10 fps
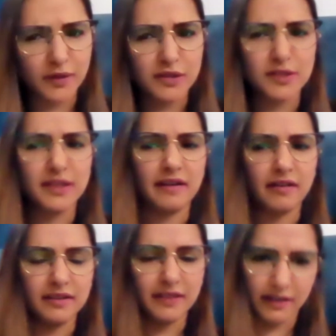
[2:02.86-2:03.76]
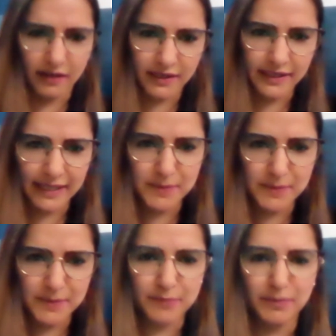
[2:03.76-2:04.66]
also, there are teams,
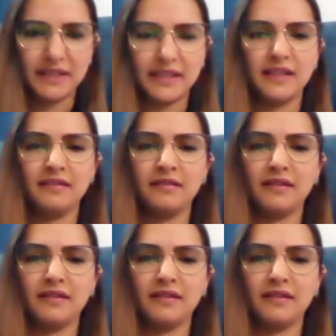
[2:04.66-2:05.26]
but then